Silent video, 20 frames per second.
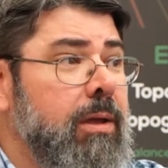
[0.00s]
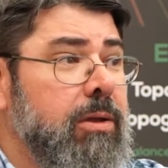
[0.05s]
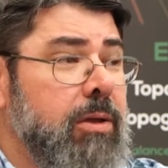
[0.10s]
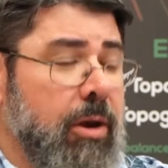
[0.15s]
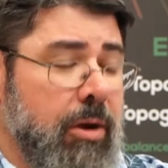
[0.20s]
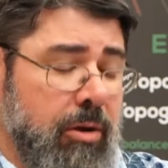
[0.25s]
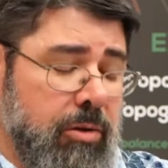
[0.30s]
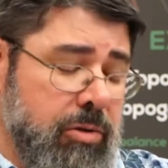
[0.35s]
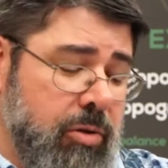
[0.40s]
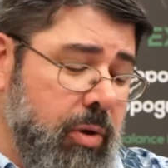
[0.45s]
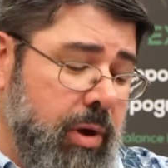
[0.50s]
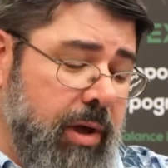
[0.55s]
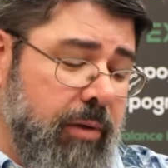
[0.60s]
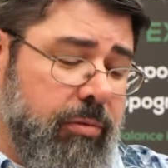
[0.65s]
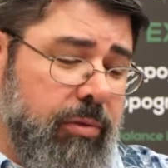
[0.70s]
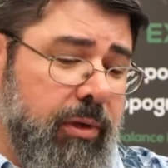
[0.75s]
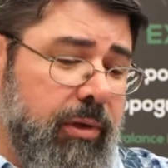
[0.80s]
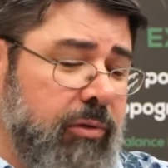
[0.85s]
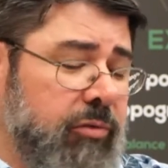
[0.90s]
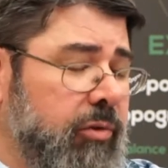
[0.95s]
You
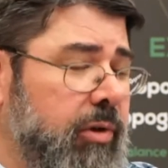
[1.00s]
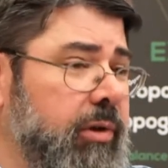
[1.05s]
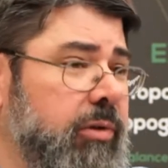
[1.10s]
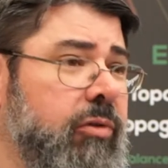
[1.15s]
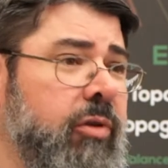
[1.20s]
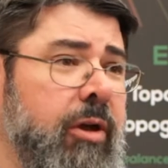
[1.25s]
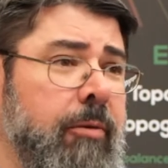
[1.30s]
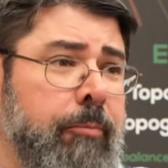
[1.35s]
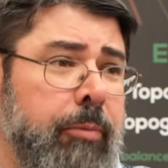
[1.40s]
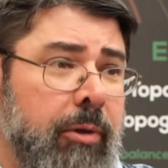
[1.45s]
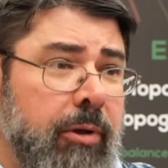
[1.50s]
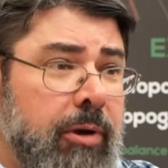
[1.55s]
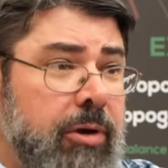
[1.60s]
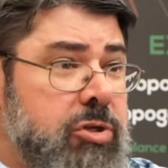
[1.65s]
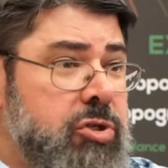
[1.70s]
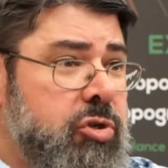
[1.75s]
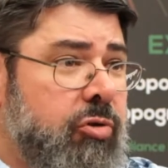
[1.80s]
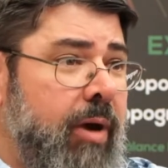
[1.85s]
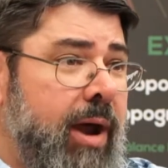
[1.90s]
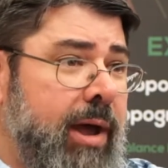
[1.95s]
have things like template
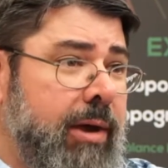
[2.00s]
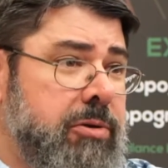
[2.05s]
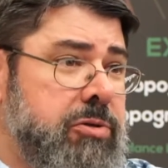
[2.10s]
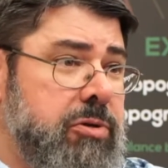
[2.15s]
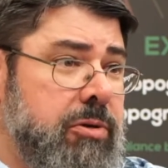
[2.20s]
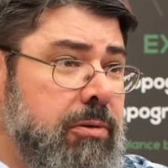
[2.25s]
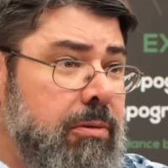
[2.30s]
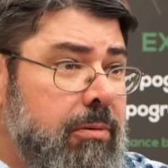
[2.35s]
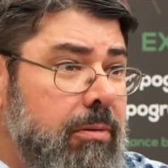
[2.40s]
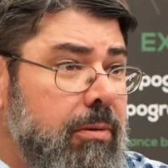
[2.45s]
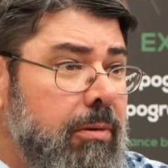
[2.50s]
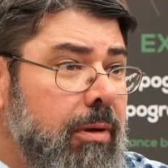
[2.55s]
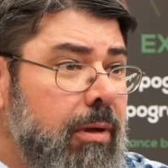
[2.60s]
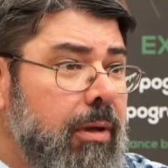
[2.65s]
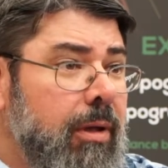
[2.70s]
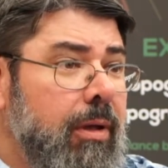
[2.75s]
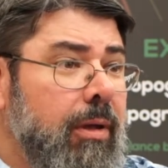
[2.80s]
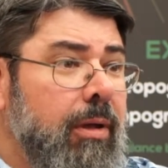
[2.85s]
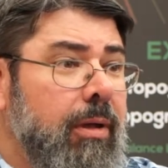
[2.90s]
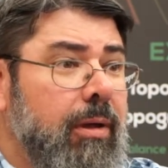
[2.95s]
extraction,
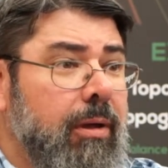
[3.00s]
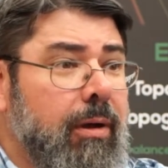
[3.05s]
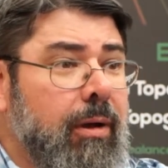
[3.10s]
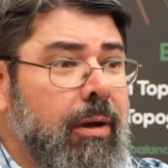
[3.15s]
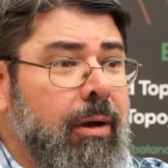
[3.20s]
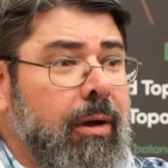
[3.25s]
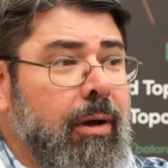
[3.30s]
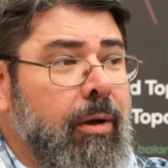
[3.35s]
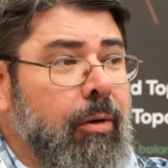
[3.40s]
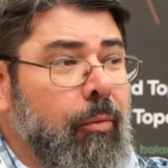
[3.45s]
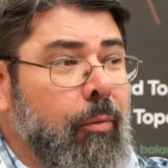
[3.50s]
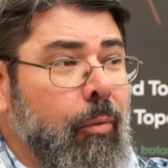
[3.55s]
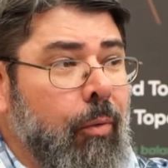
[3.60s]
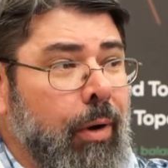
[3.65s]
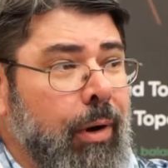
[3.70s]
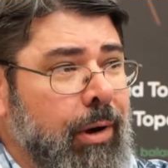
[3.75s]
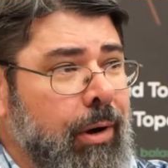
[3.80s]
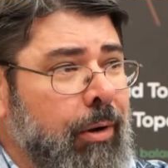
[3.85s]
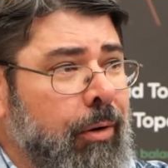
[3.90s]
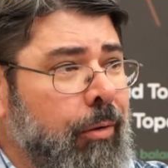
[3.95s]

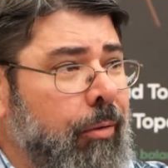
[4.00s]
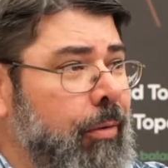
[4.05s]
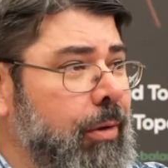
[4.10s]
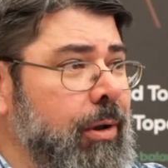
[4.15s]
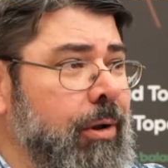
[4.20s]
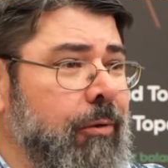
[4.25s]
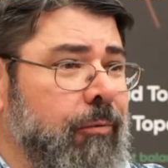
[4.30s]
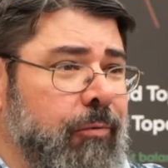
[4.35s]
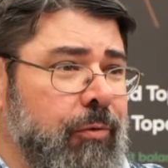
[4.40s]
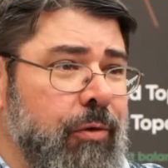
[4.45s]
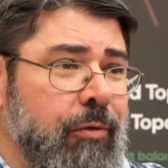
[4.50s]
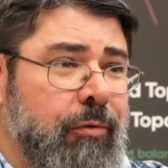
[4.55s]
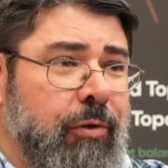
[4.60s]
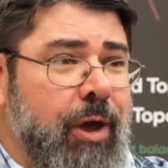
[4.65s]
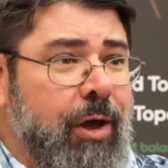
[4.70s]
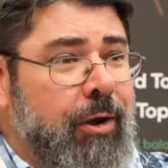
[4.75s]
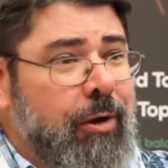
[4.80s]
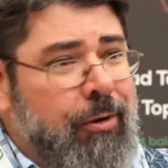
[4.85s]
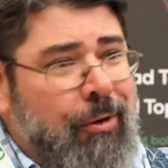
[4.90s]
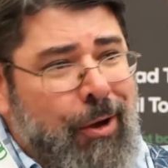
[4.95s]
where if you've
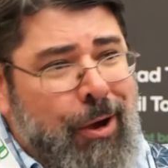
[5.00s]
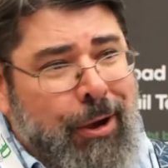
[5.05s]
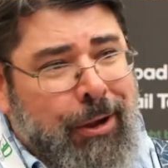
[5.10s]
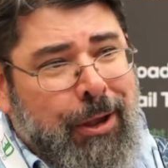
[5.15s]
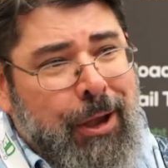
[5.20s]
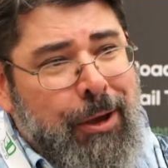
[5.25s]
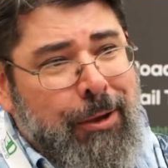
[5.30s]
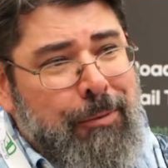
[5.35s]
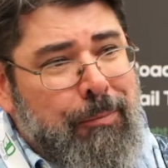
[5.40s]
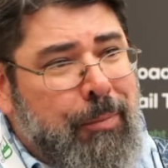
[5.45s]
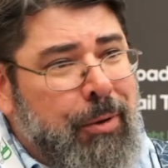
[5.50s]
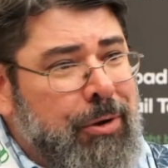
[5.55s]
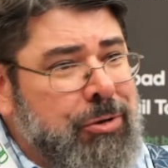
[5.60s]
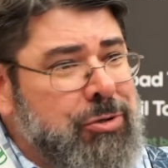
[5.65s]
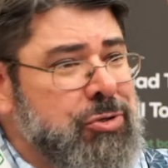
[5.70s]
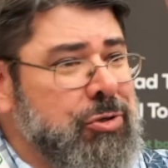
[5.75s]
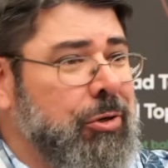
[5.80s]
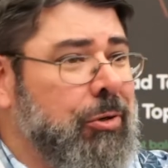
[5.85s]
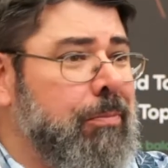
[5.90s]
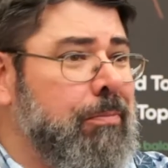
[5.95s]
got to knock out a
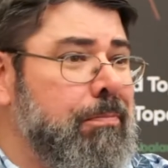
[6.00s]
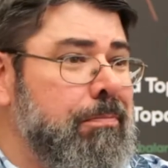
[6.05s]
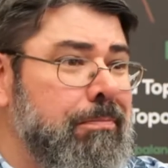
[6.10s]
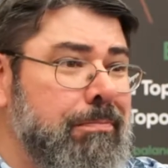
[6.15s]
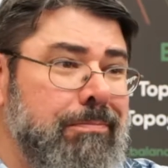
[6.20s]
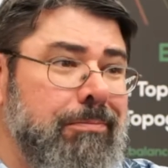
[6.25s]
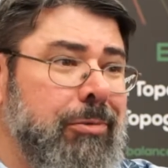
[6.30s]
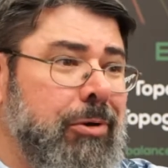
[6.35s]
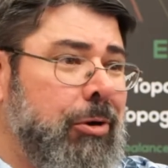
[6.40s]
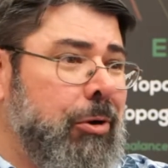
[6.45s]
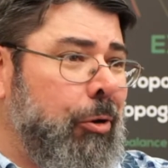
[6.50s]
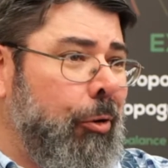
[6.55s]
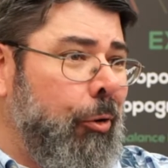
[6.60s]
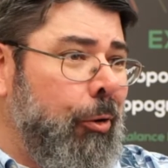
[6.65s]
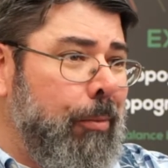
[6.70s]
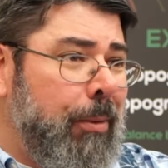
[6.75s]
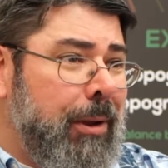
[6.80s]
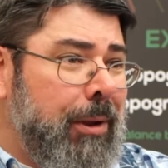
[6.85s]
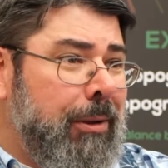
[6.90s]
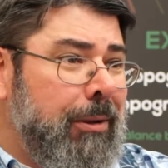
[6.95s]
bunch of
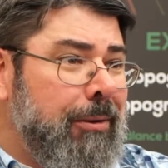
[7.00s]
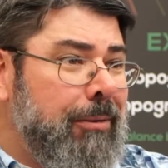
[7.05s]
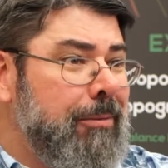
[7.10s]
curving,